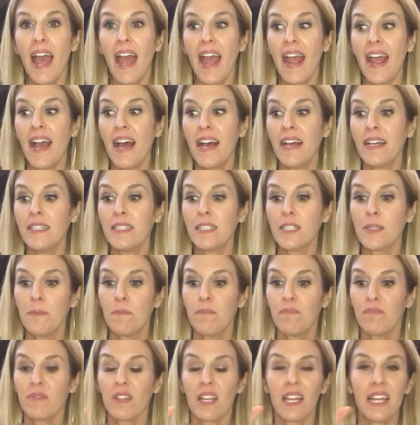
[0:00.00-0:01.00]
And
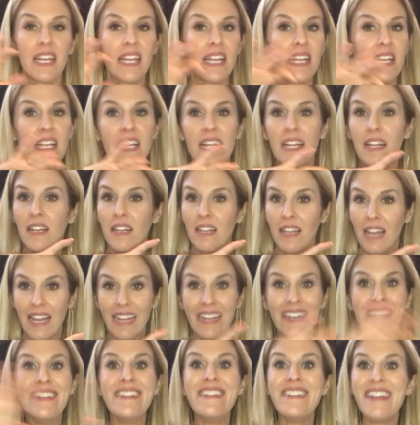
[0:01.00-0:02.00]
it
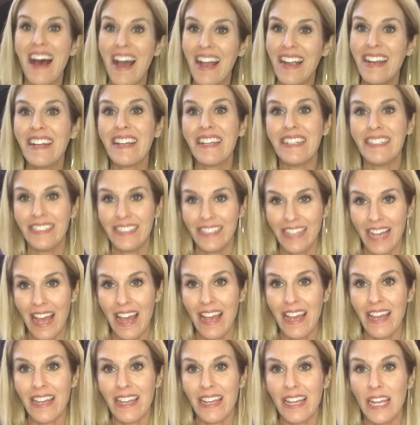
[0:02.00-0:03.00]
like night and
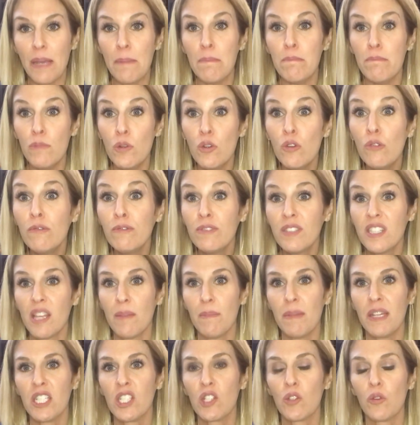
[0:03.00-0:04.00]
day, it moves
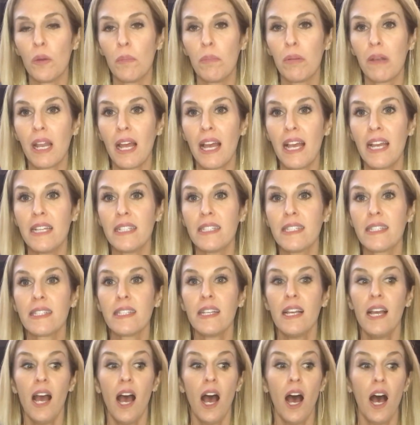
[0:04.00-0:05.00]
them into a
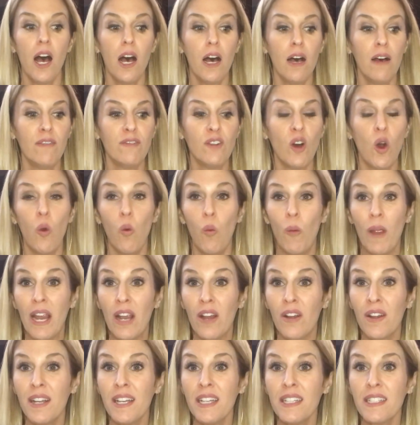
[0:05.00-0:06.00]
place of
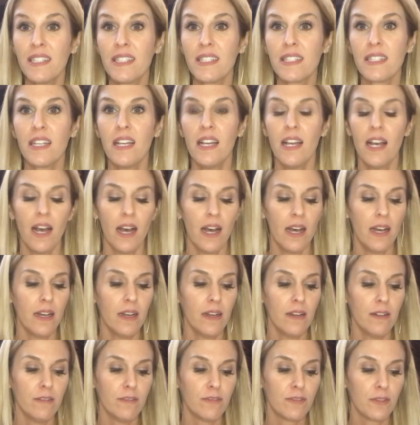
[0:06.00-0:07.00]
awareness,
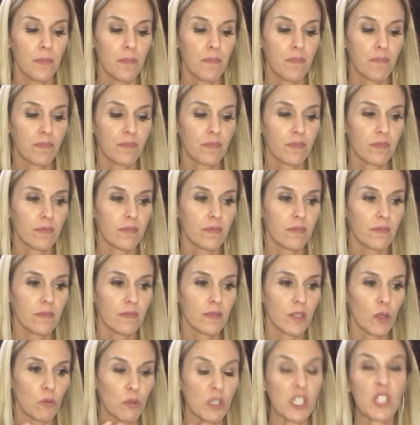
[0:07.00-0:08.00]
of
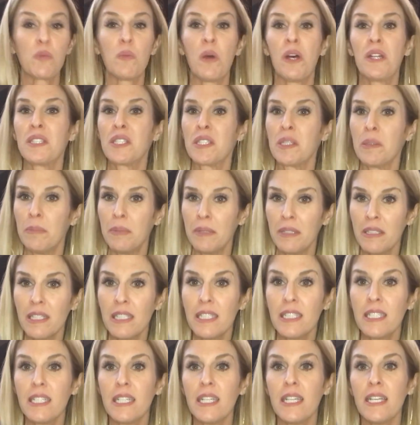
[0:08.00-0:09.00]

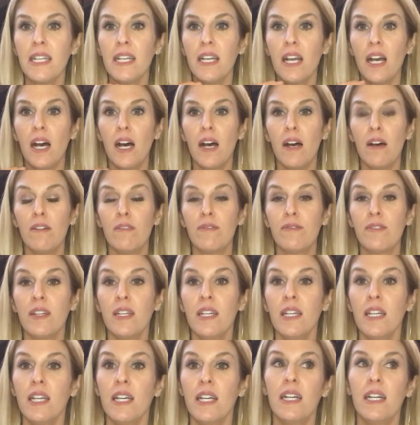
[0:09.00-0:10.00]
responsibility, of
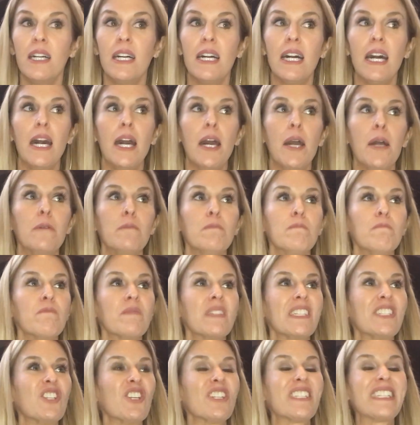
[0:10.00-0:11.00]
um,
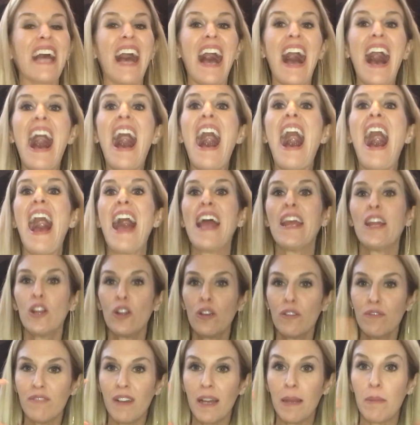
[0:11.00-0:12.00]
just a
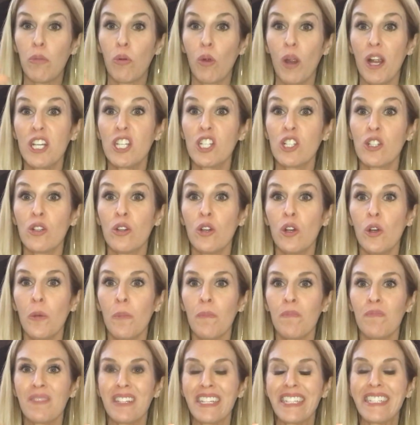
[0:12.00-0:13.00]
higher
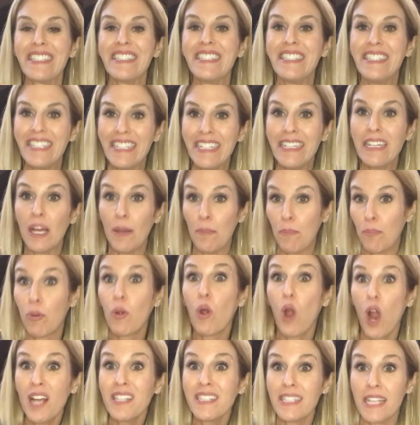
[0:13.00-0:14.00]
vibrational deal of
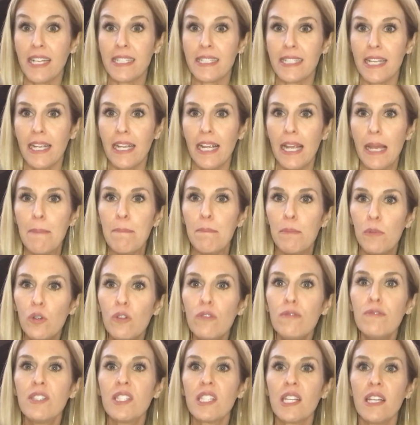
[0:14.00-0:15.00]
processing. It
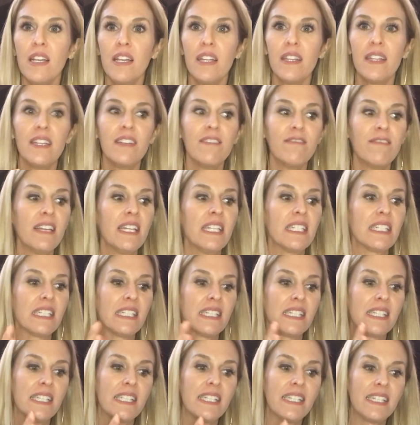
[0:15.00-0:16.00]
moves the event
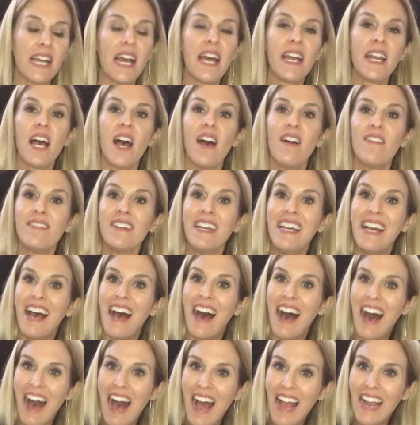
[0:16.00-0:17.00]
instead of
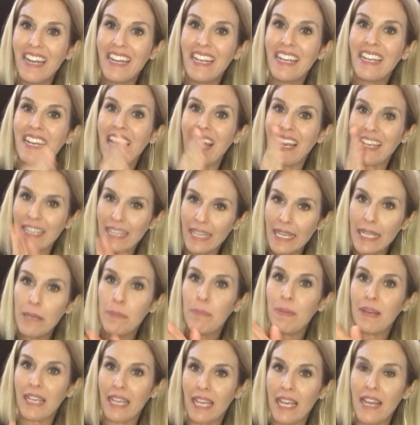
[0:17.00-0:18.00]
hiding and
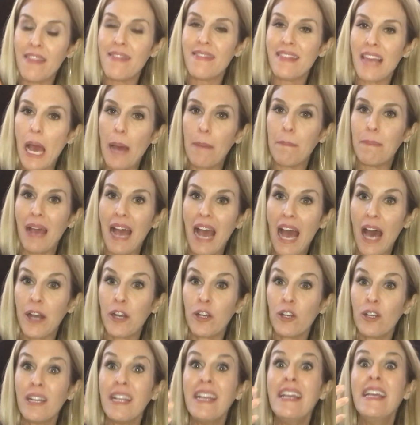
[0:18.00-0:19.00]
keeping in that
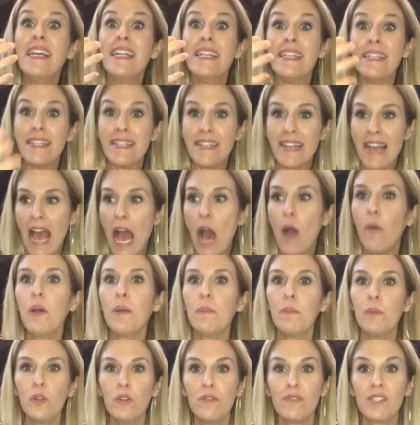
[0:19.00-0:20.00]
pattern, now
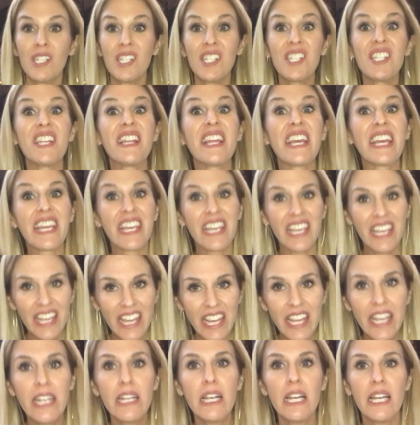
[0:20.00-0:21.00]
it moves into the
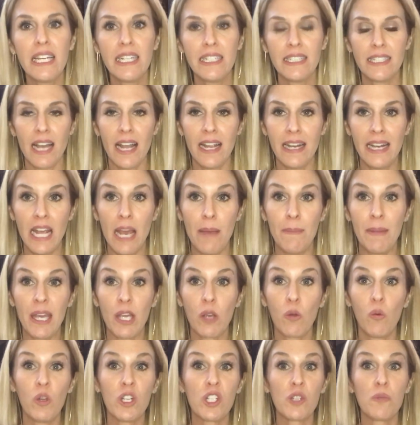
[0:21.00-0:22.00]
healing
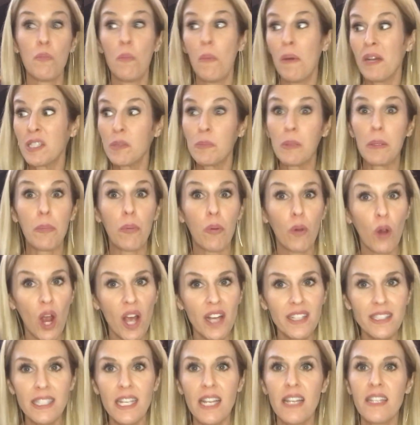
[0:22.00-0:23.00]
dynamic, which must be
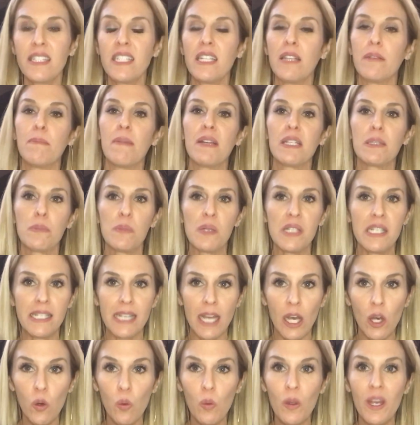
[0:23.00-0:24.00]
processed, it must be
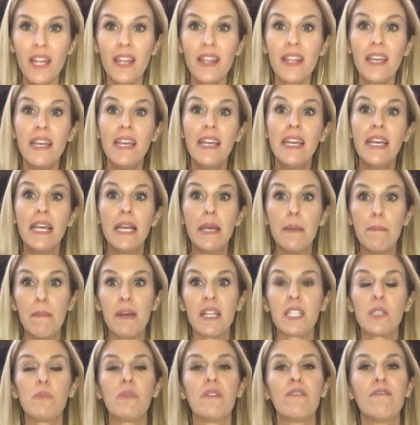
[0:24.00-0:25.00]
dealt with, it
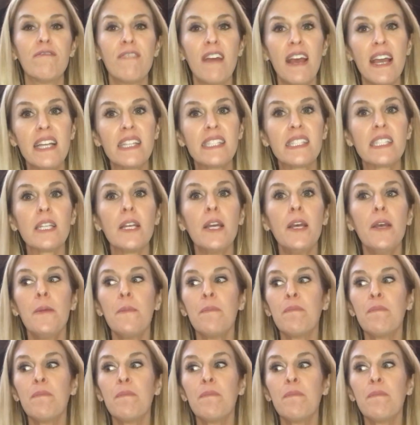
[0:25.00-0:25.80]
must be faced.